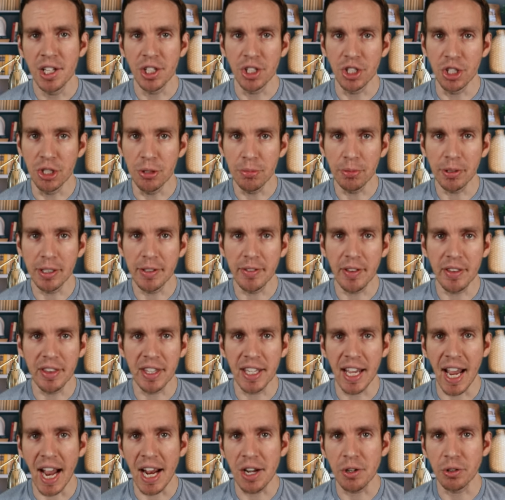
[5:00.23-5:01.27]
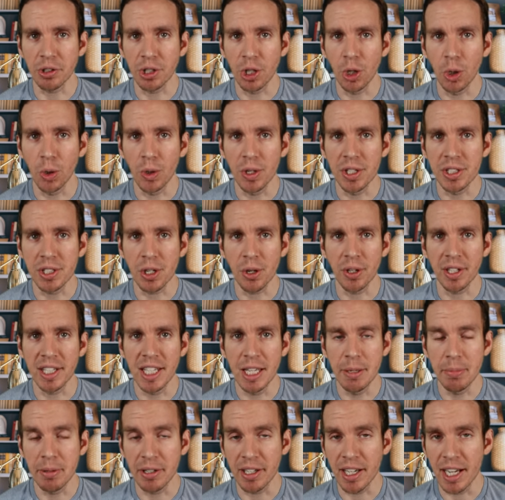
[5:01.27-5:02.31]
Do you believe that the annual COLAs are
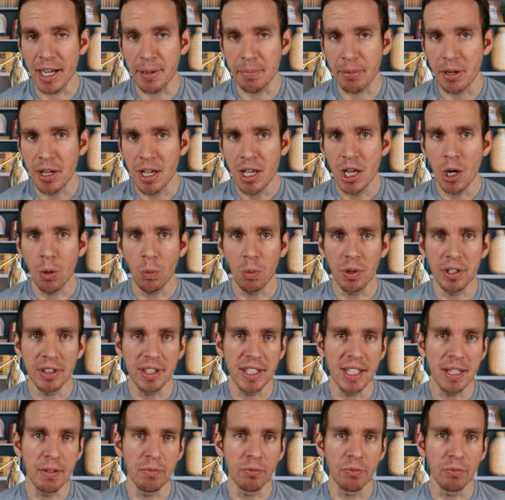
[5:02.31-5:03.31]
keeping up with the